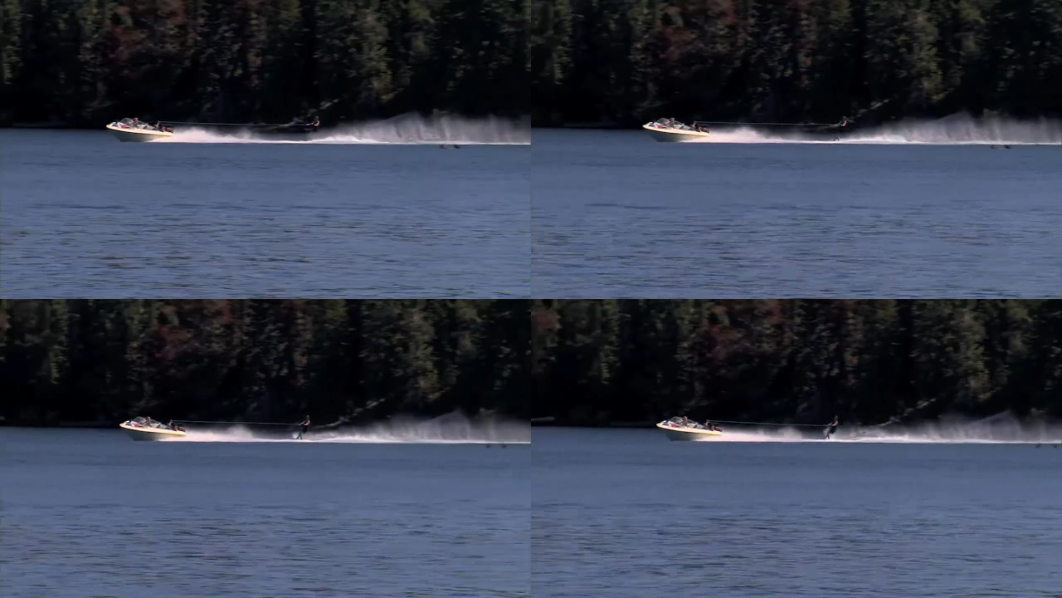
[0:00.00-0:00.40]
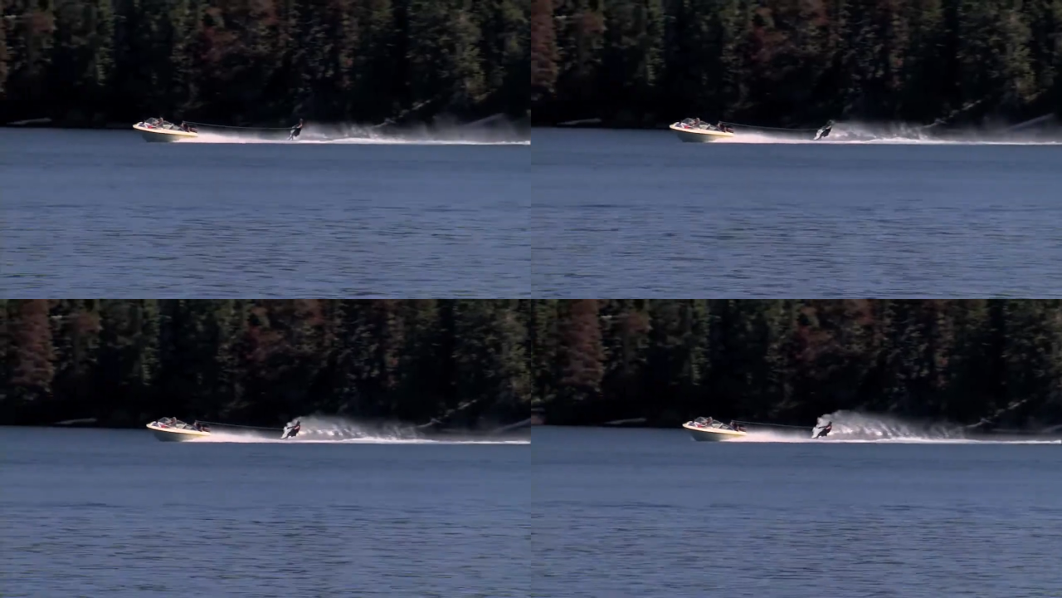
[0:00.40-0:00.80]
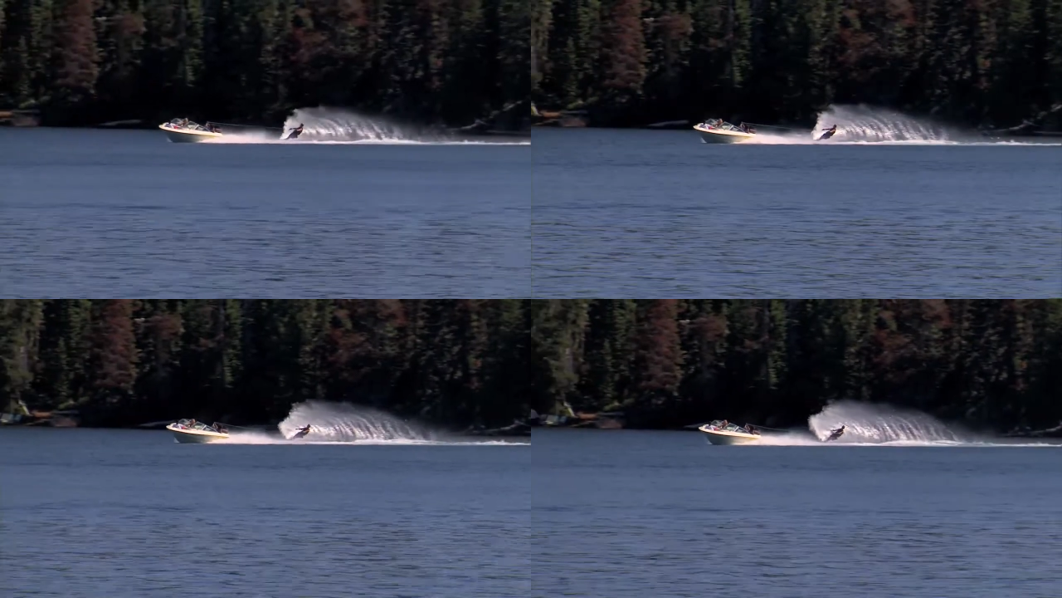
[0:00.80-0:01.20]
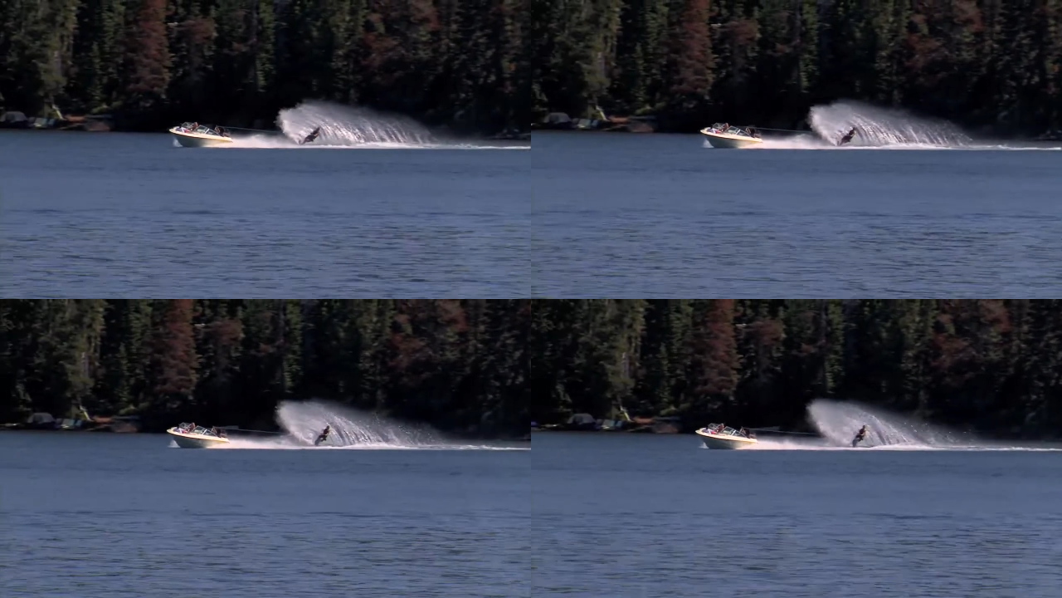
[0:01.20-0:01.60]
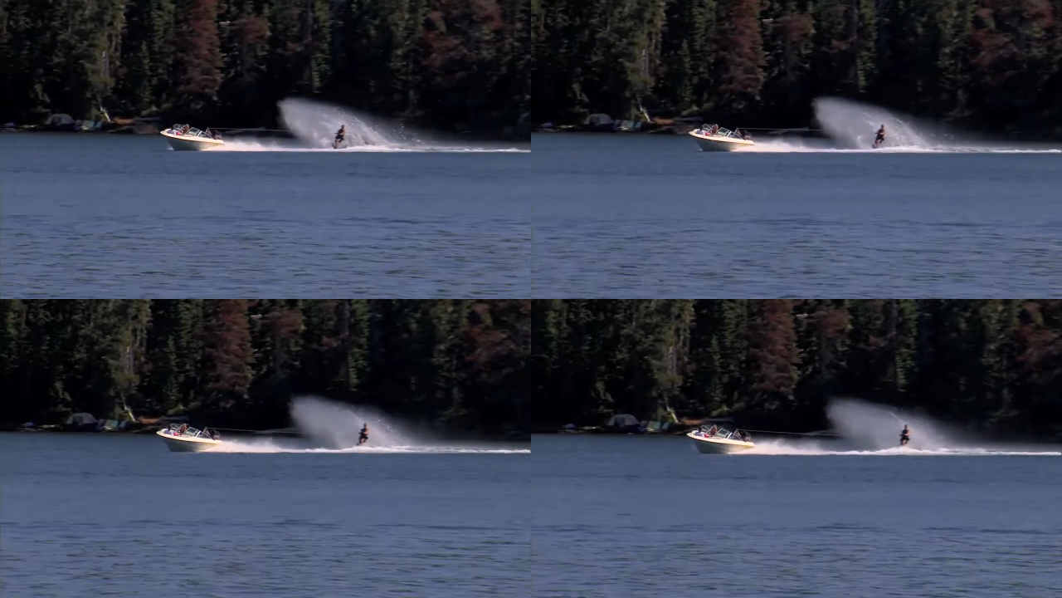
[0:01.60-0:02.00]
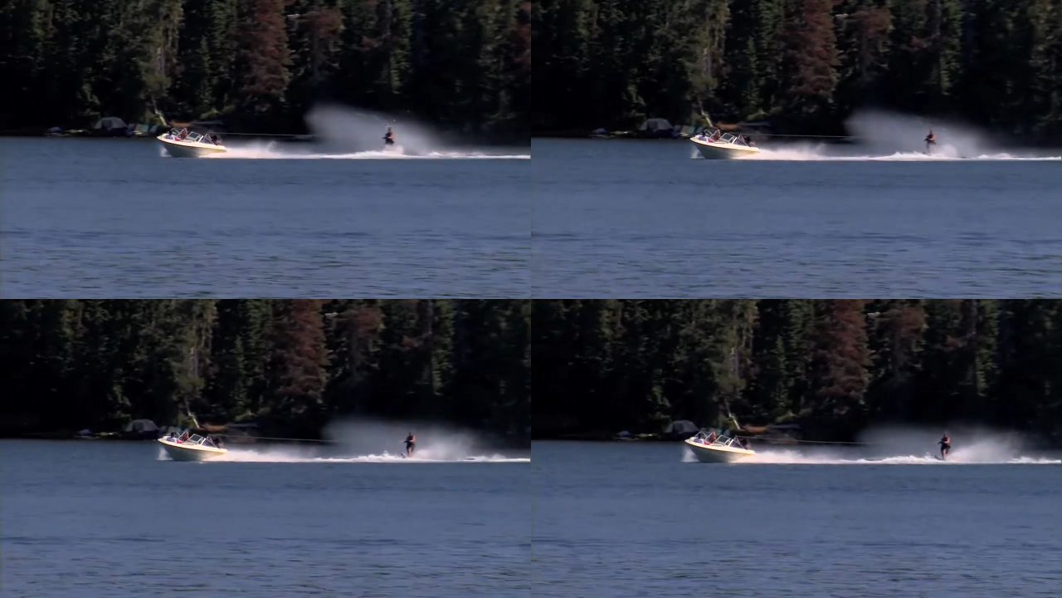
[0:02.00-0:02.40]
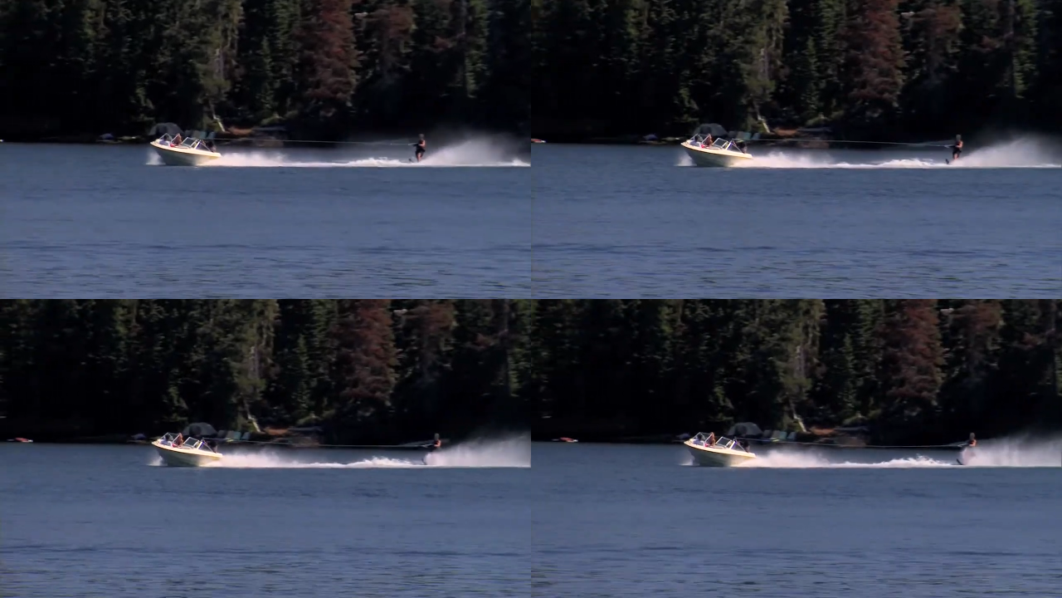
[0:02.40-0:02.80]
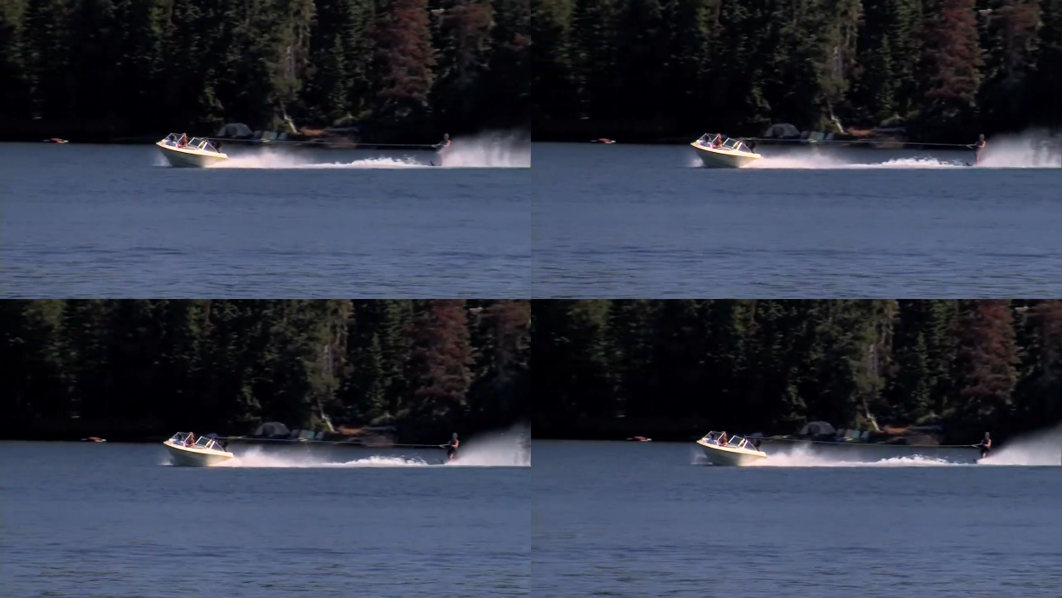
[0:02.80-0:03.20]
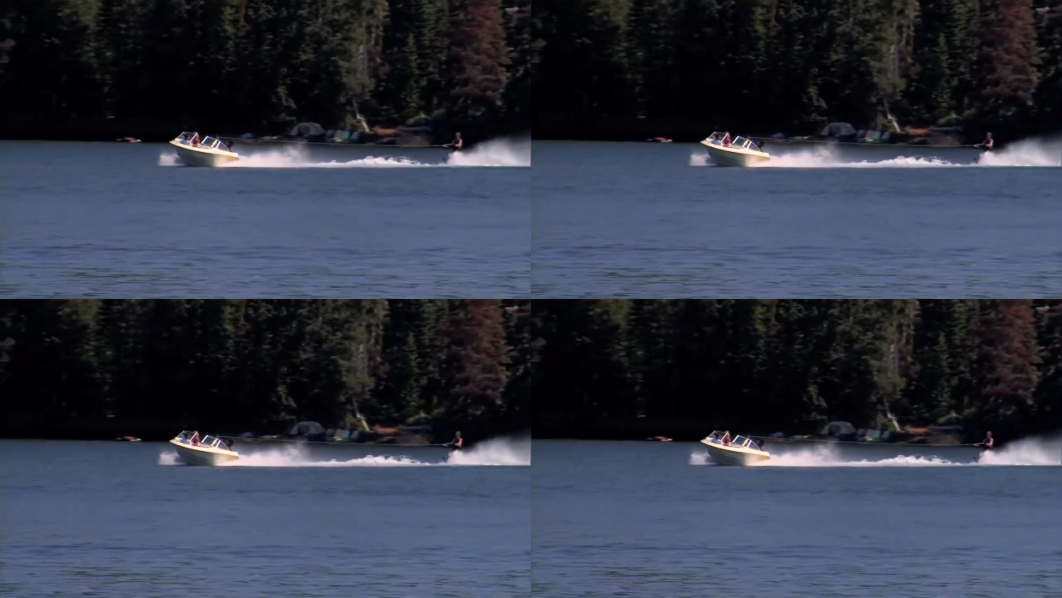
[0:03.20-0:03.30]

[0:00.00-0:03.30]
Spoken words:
[unreadable: no face in view]